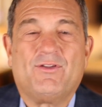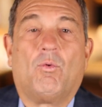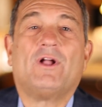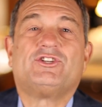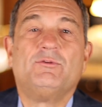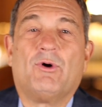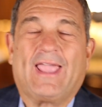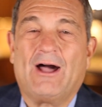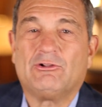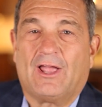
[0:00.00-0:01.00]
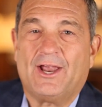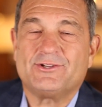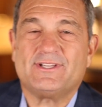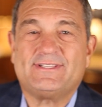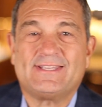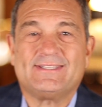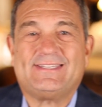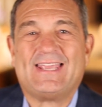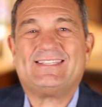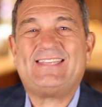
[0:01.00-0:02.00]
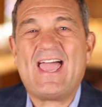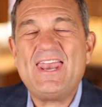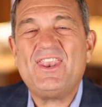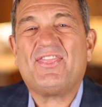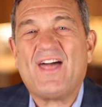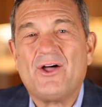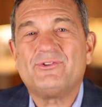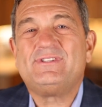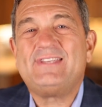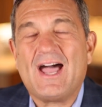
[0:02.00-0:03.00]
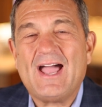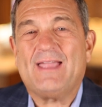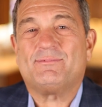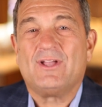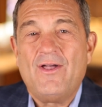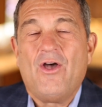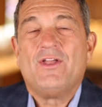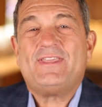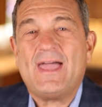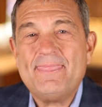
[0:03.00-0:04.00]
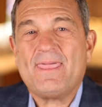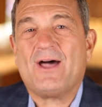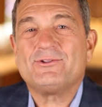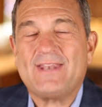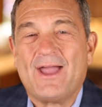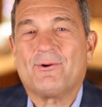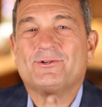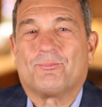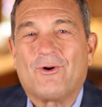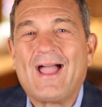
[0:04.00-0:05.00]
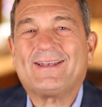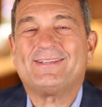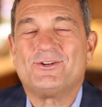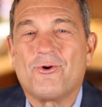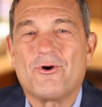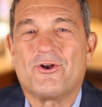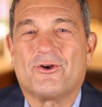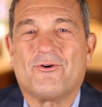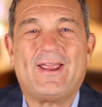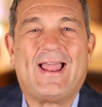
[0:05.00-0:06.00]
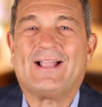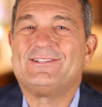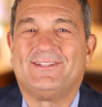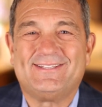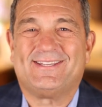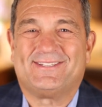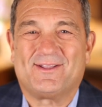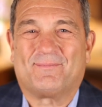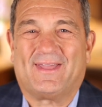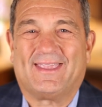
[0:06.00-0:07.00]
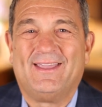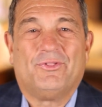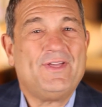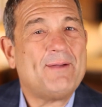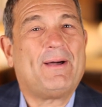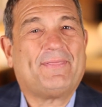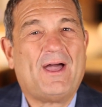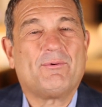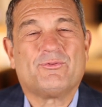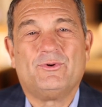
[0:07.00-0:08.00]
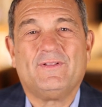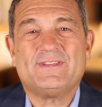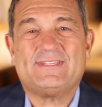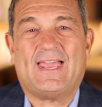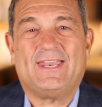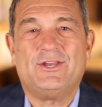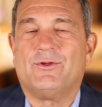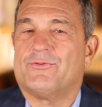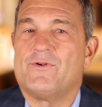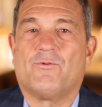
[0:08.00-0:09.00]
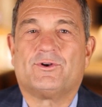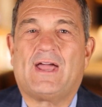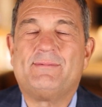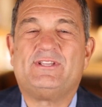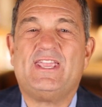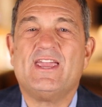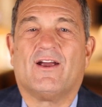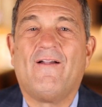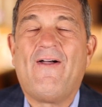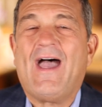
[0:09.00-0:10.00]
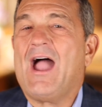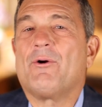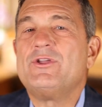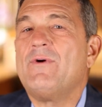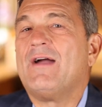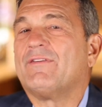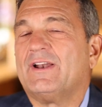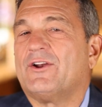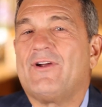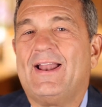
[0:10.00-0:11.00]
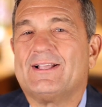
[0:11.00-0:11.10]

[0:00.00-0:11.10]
you watch the book Outliers, it says it takes 10,000 times, 10,000 hours of practice in order to create excellence in something. Well, think about that with real estate. You do it 3 or 4 times a year. How are you ever going to create